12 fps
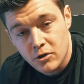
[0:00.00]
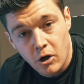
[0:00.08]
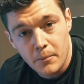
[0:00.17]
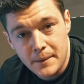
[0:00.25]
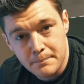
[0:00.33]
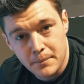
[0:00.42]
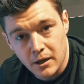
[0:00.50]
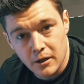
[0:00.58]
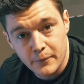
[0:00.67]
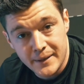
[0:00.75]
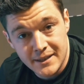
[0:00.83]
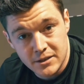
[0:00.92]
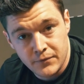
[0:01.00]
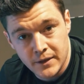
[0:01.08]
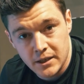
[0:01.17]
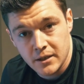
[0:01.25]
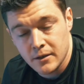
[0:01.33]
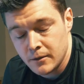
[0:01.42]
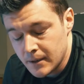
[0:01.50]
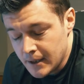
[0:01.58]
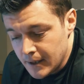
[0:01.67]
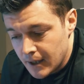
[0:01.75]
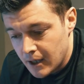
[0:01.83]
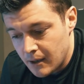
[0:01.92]
comment below in this video,
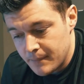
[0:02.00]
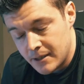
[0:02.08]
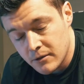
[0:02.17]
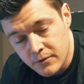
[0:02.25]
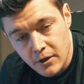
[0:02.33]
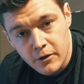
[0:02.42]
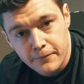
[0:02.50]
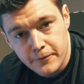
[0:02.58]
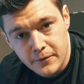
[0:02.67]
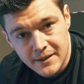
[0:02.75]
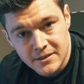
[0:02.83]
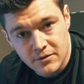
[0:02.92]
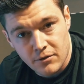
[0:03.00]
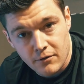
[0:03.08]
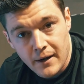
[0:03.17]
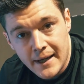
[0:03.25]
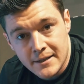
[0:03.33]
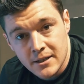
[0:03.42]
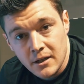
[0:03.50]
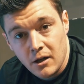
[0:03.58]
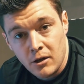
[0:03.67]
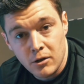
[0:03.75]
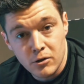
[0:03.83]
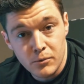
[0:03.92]
and I'll go through this thread
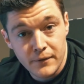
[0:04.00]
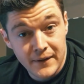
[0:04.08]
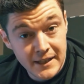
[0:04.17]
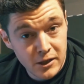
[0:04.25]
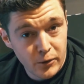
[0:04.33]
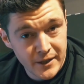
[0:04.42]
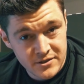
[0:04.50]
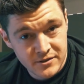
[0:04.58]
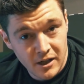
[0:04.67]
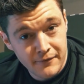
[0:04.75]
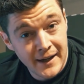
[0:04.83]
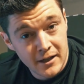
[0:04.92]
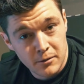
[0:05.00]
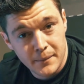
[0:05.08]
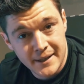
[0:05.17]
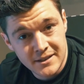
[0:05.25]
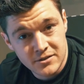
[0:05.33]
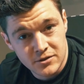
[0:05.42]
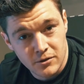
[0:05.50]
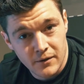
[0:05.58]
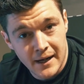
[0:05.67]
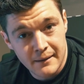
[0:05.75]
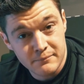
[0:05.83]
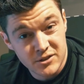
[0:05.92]
along with any questions that I've had on my
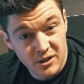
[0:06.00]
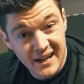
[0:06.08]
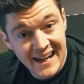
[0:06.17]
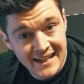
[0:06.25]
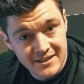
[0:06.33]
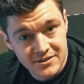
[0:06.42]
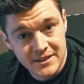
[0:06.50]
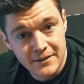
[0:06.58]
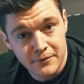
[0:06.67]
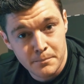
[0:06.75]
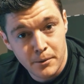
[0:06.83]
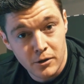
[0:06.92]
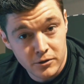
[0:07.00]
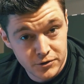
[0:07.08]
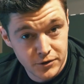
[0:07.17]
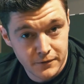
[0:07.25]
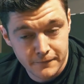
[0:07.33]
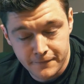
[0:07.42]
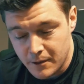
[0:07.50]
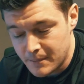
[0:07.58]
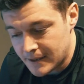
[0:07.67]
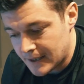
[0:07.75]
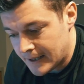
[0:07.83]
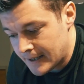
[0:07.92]
Instagram. So at Stephen Box, you can find
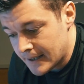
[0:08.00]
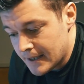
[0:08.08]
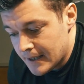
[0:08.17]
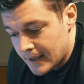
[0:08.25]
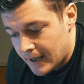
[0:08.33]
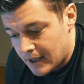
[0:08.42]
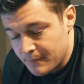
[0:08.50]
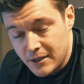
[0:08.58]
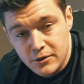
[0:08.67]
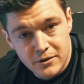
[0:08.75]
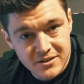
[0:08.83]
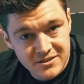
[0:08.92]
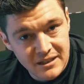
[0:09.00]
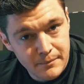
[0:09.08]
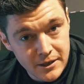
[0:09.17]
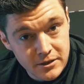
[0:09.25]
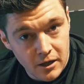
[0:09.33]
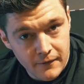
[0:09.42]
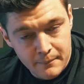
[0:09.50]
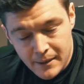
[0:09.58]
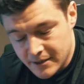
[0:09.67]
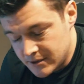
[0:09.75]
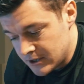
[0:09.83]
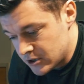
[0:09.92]
me there, and you can send me a direct
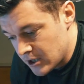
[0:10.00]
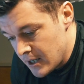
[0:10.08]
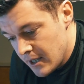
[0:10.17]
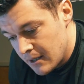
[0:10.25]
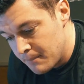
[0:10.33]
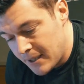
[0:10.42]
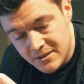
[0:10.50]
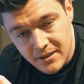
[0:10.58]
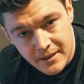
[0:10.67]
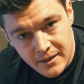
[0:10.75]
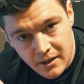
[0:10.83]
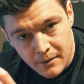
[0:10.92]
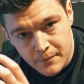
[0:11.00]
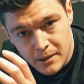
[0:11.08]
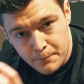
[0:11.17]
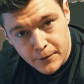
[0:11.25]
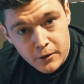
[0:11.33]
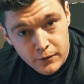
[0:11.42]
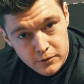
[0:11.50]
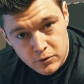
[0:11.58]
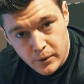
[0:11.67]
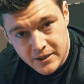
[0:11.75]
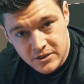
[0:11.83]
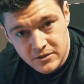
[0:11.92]
message. And basically I'm going to bring all those
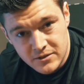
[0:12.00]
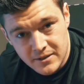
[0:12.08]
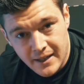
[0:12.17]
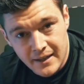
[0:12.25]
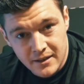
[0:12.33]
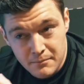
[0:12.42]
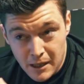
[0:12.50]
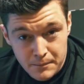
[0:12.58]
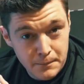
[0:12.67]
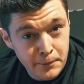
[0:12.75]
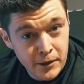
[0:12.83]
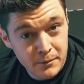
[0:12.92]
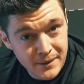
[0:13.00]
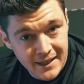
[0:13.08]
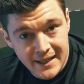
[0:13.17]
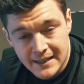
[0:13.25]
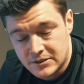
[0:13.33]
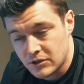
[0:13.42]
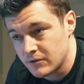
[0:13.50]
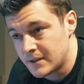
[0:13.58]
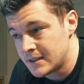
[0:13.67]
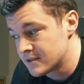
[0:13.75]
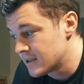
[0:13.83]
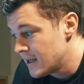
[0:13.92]
questions together, maybe put them in
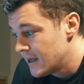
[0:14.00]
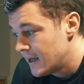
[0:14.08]
categories,